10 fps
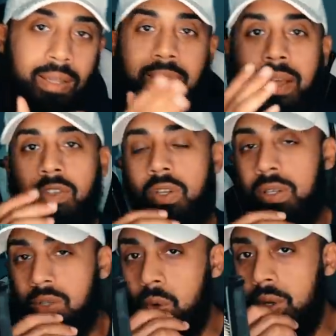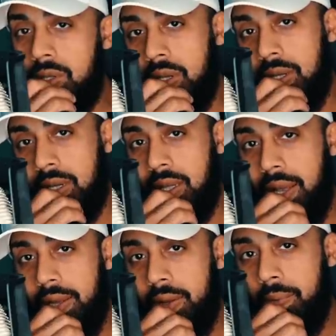detection is going to look
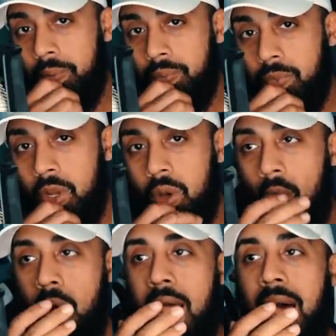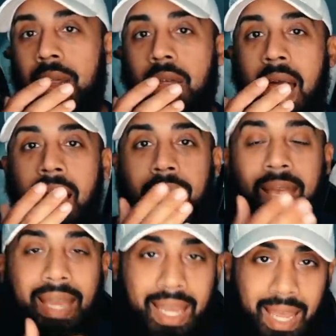like or how, how
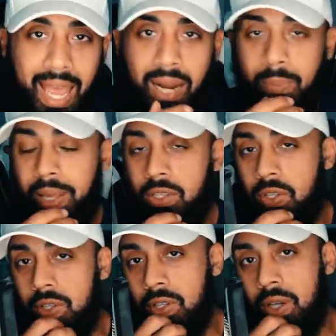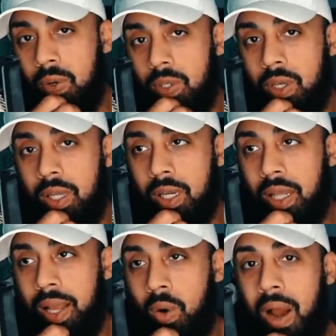the hit animation is going to look
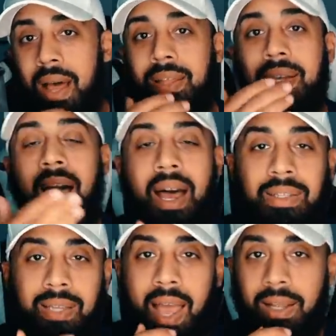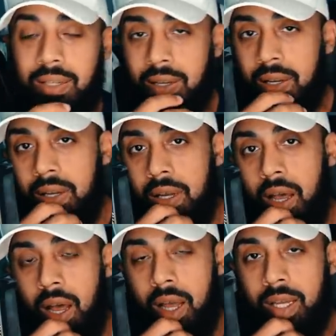like or how the contact
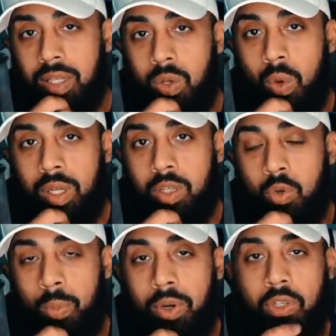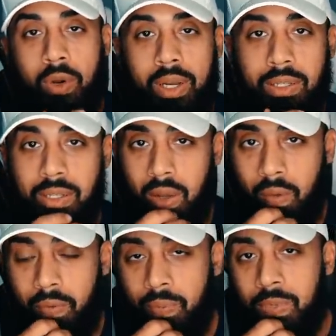uh, is going to portray
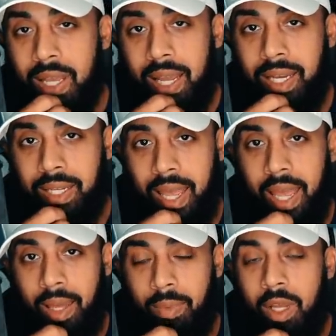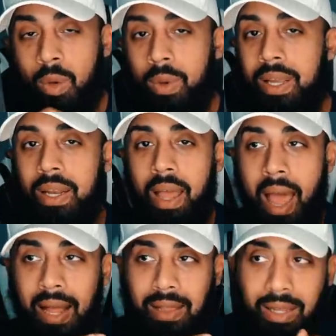itself in game. We could
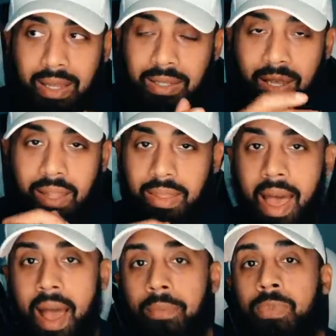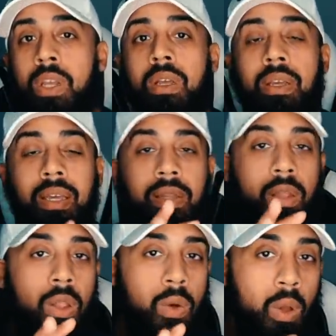at least get that get the
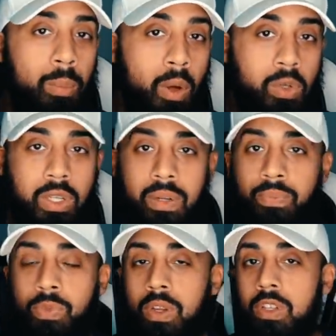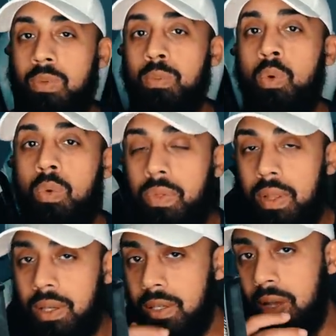locomotion, the
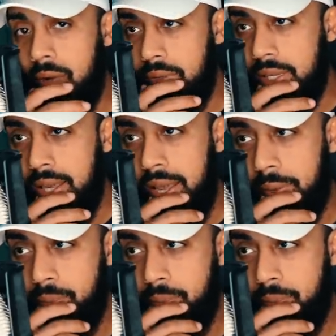smoothness of the game.